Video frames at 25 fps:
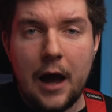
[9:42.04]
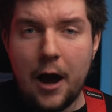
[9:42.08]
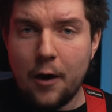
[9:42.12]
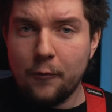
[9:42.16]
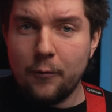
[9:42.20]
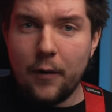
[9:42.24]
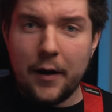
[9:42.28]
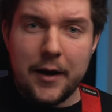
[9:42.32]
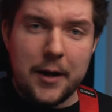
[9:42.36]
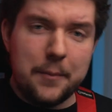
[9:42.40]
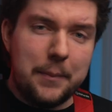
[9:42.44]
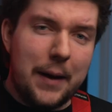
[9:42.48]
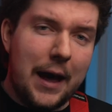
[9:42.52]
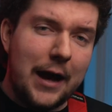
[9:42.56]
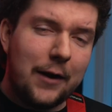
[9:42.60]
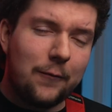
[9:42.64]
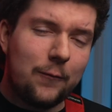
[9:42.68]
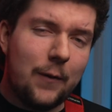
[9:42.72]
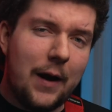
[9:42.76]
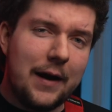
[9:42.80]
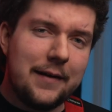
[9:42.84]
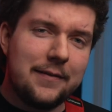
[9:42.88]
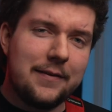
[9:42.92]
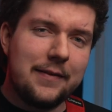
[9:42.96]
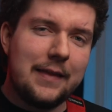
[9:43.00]
I'll run it back
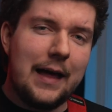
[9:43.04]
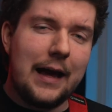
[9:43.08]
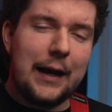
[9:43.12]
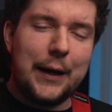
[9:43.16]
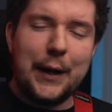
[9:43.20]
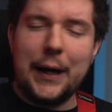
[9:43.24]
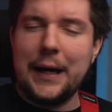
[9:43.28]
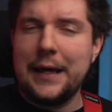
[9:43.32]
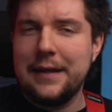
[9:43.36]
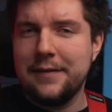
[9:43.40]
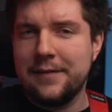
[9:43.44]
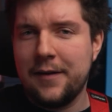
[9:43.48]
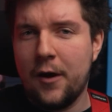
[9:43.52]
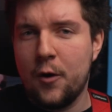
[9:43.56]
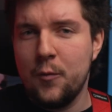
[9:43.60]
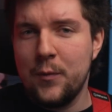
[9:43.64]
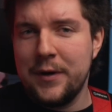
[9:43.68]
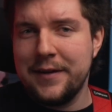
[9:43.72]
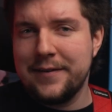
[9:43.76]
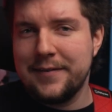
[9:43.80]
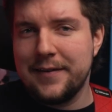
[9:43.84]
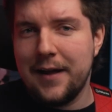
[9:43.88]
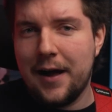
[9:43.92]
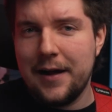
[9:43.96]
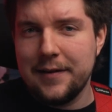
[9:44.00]
right to that clean tone we
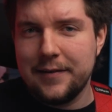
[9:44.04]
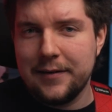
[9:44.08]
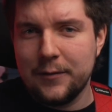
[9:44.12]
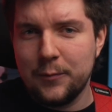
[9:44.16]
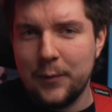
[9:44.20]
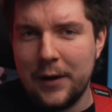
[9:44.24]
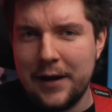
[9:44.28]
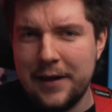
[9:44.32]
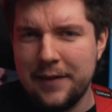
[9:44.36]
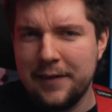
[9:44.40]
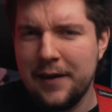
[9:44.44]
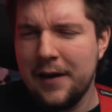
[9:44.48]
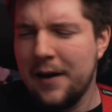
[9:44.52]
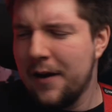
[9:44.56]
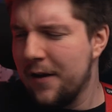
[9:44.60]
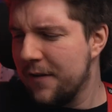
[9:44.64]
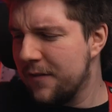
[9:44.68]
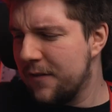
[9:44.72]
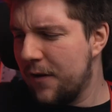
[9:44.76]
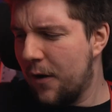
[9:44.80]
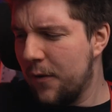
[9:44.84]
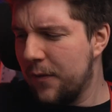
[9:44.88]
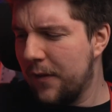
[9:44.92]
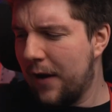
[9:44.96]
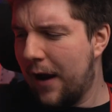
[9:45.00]
started with,
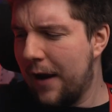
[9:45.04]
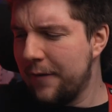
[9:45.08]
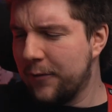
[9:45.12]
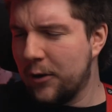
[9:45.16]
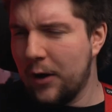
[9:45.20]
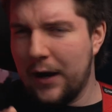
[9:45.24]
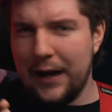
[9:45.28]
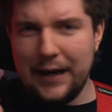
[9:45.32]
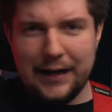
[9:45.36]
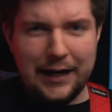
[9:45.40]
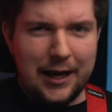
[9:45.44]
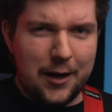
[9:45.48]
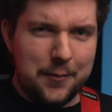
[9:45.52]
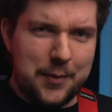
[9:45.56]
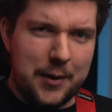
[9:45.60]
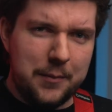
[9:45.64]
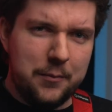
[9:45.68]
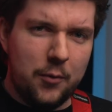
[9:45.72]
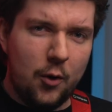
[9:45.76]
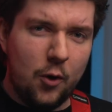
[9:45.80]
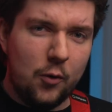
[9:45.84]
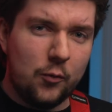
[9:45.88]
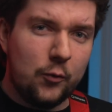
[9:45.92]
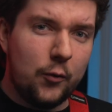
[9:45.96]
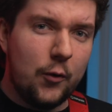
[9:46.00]
so that I've got a little bit
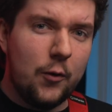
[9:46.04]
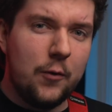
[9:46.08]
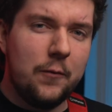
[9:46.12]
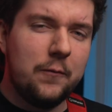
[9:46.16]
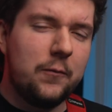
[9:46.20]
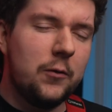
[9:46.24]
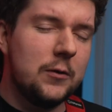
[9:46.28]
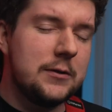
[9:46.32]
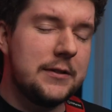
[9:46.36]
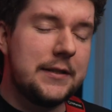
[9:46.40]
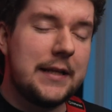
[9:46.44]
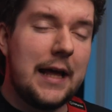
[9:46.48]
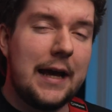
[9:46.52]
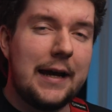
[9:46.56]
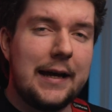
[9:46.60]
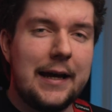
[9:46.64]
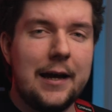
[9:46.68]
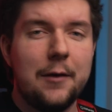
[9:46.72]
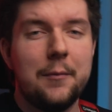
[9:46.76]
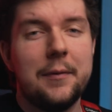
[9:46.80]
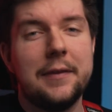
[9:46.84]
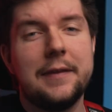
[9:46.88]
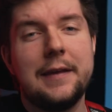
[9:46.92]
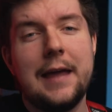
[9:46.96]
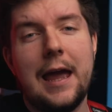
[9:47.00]
more room for stacking
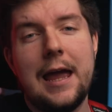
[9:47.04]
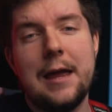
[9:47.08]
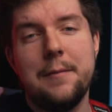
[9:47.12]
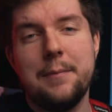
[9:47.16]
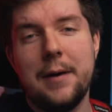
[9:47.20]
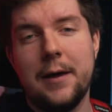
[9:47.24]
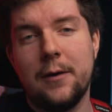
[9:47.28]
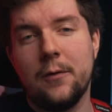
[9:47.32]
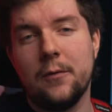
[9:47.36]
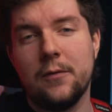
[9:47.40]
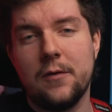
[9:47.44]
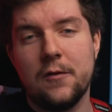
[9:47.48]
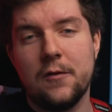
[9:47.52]
it with gain pedals